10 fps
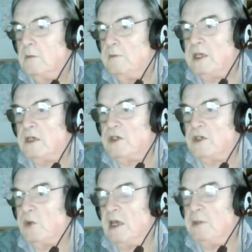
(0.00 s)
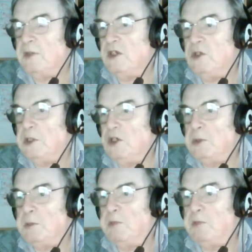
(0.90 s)
Because whatever you've
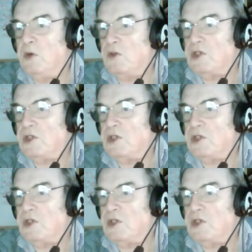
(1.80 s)
bought